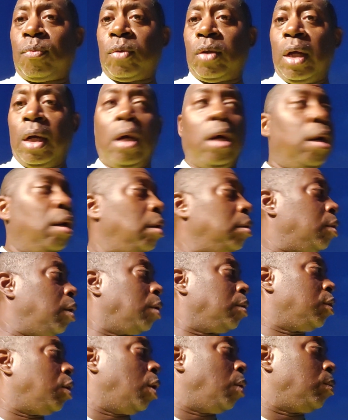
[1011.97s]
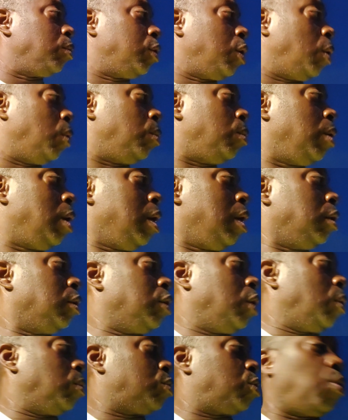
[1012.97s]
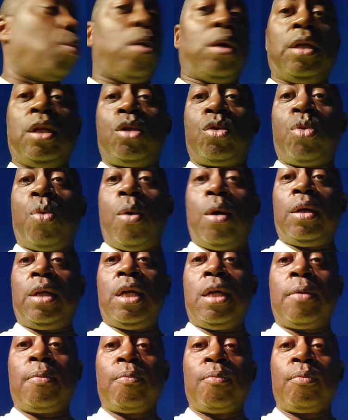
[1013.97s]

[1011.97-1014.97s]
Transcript: Your 2020